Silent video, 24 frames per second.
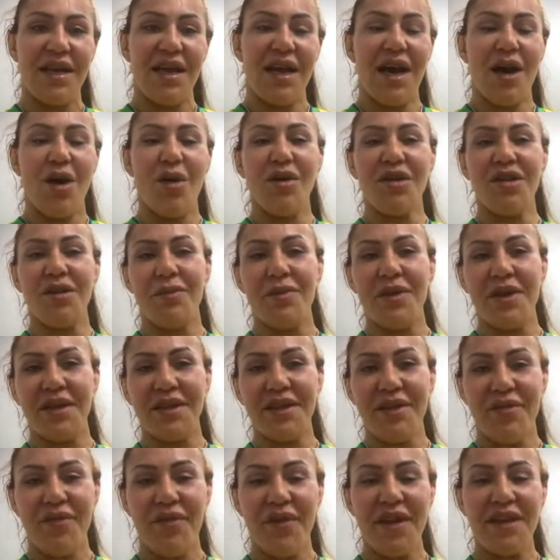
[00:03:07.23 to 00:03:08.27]
I want to bring
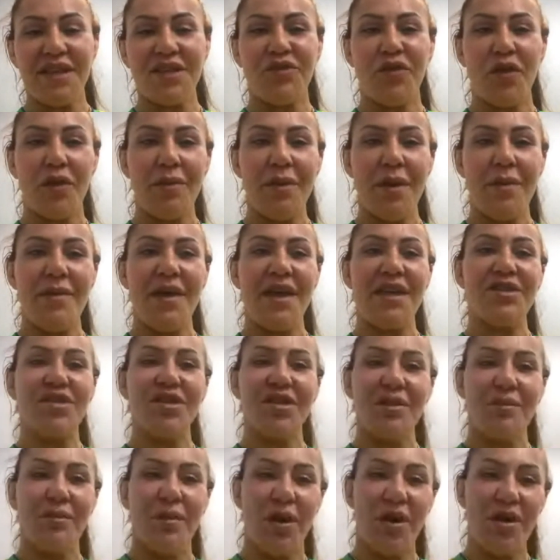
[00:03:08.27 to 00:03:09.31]
the fans from MMA to
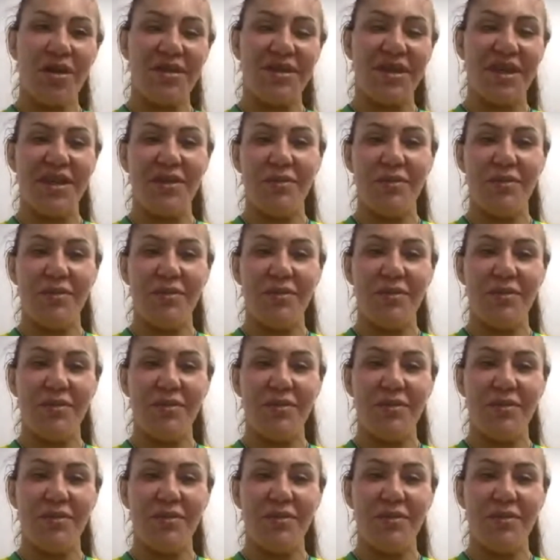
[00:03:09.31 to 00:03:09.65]
the box and